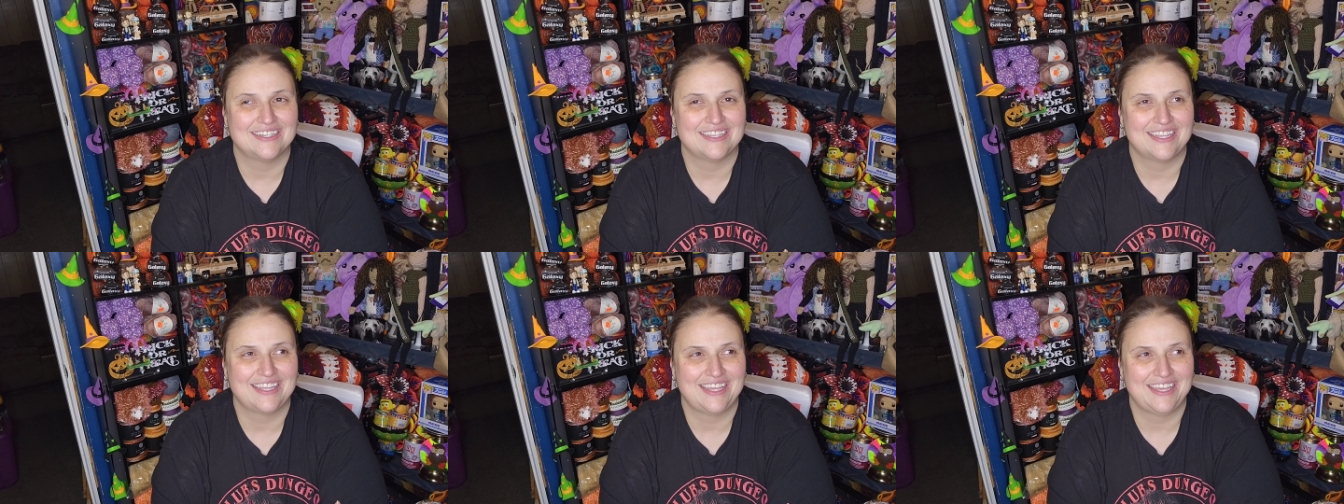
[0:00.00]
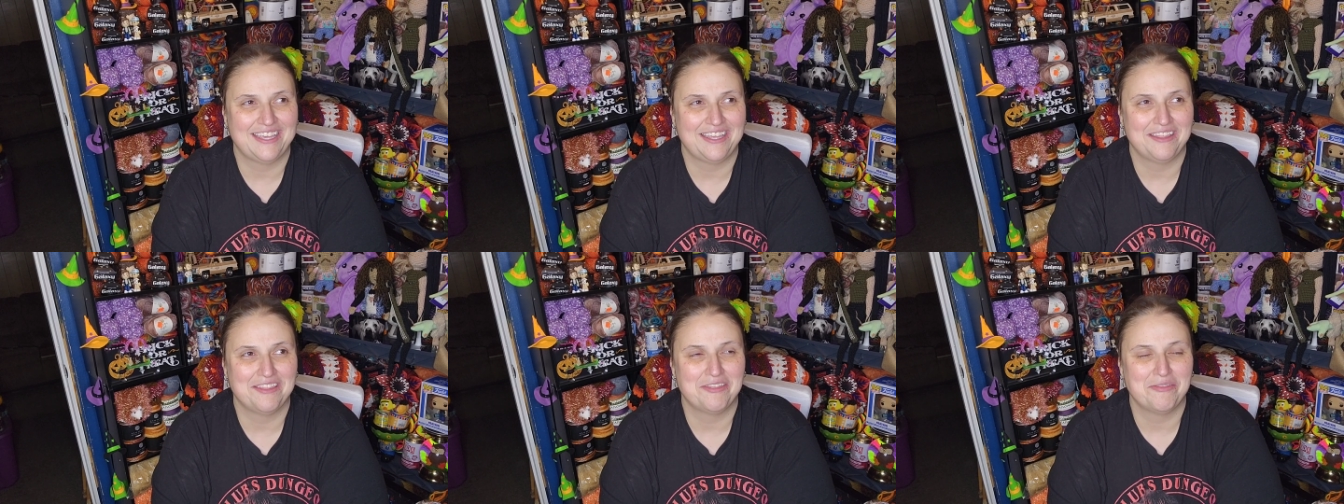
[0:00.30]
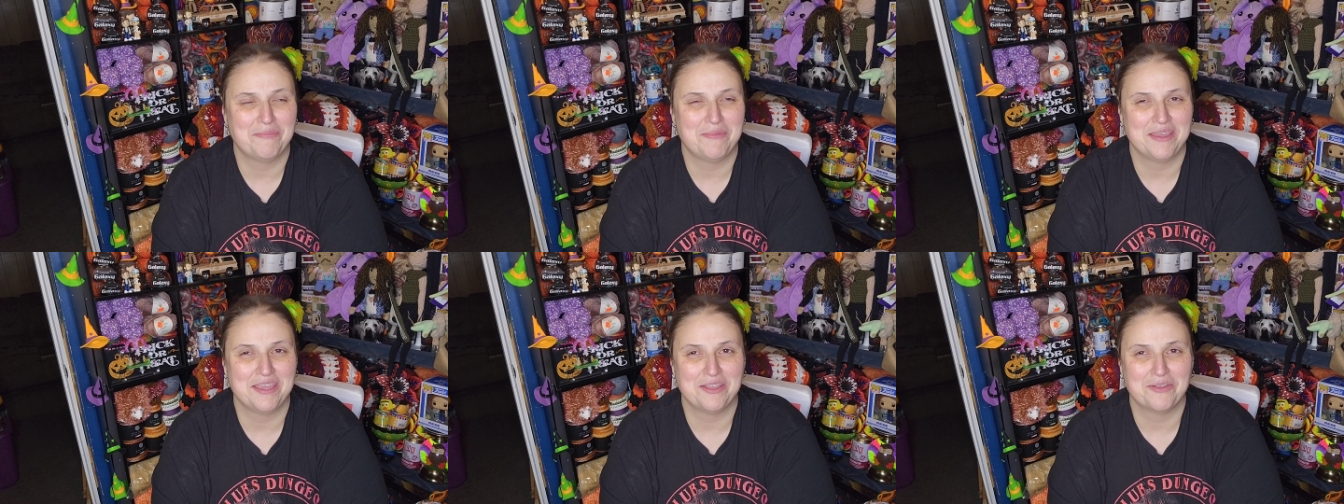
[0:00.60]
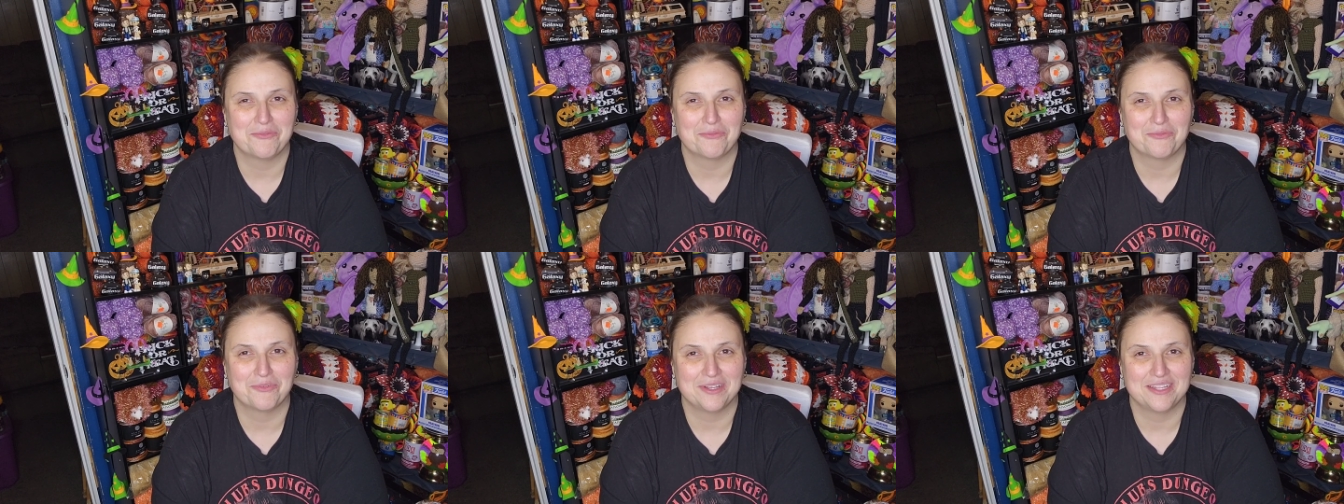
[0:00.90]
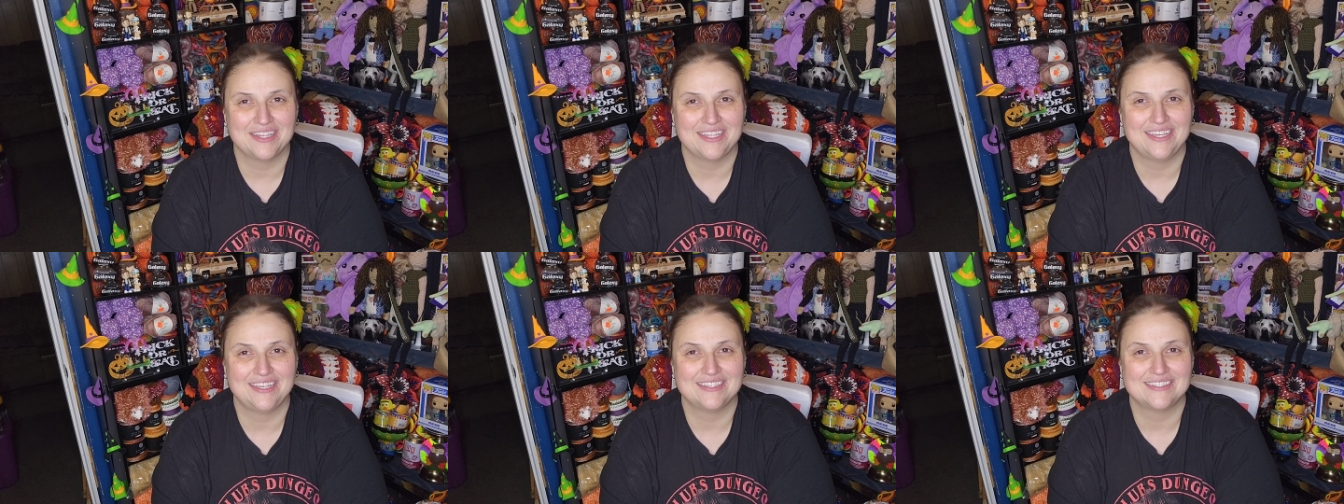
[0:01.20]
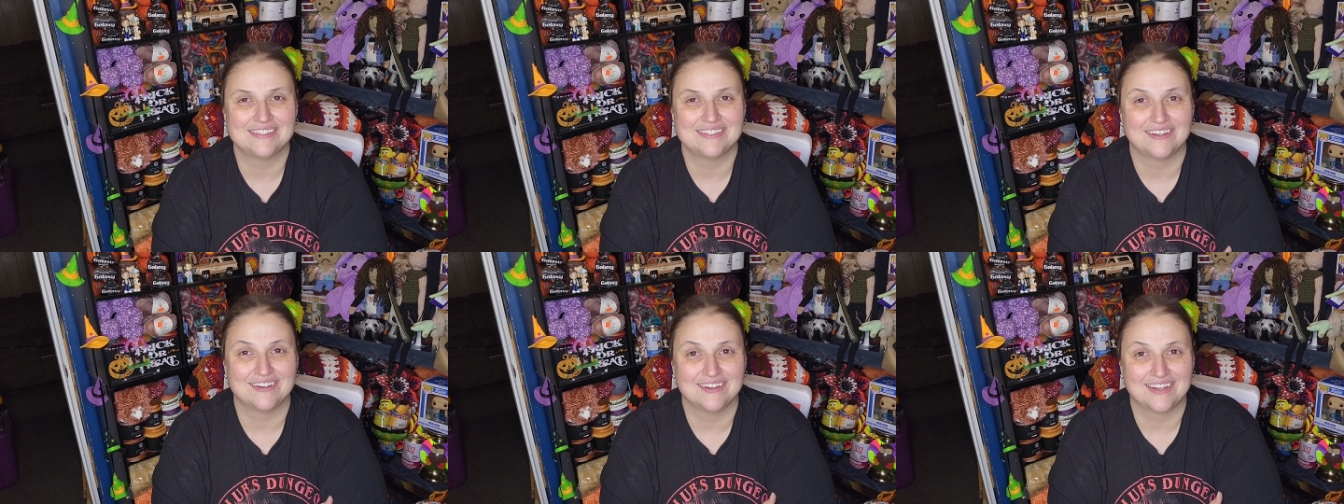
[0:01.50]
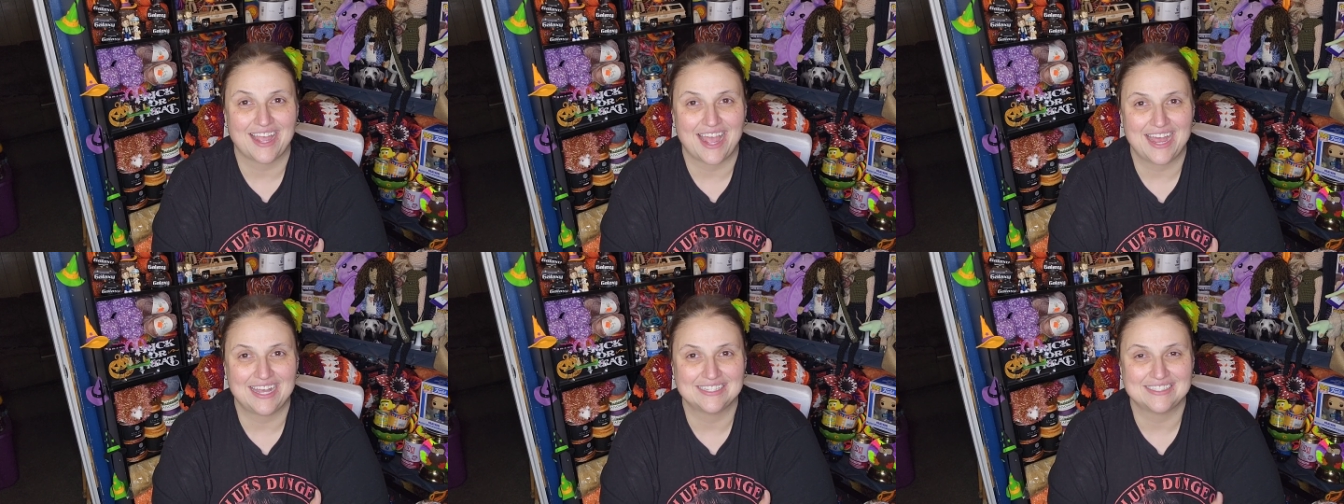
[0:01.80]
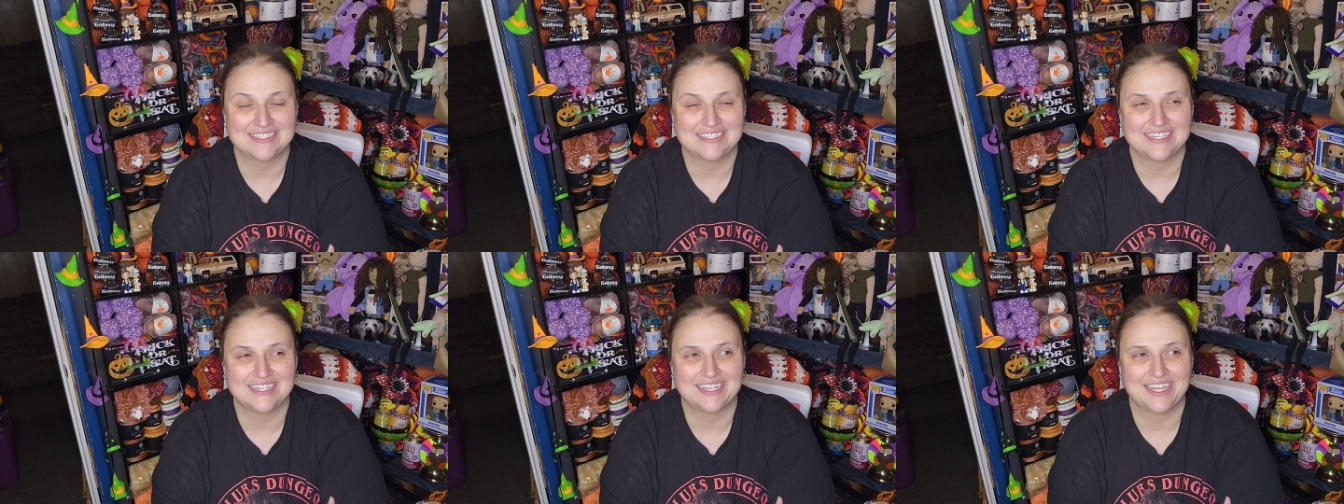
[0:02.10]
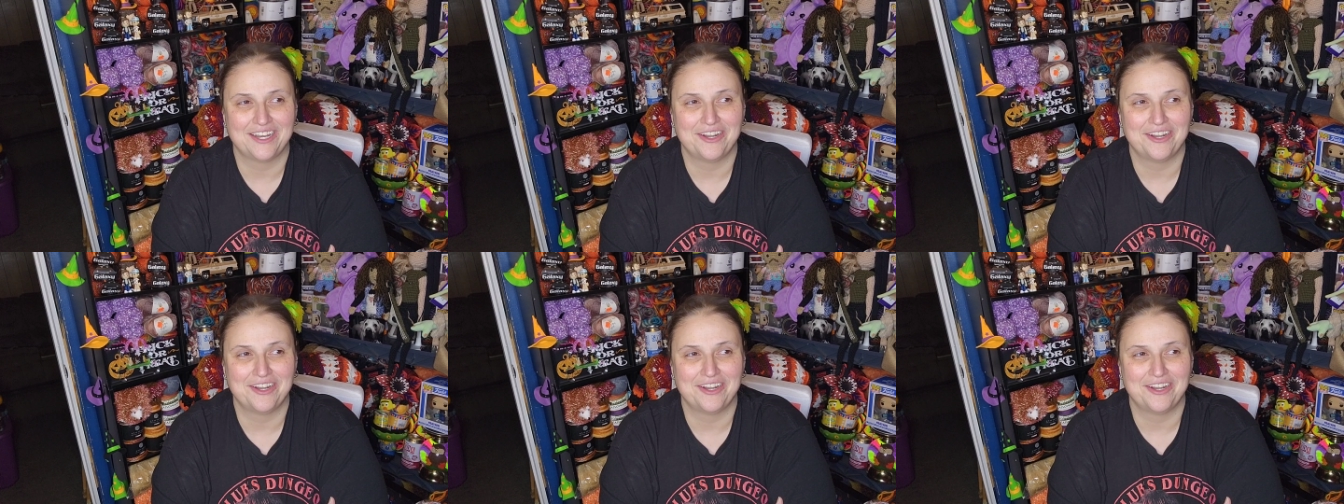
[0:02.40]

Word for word: Keith being really sarcastic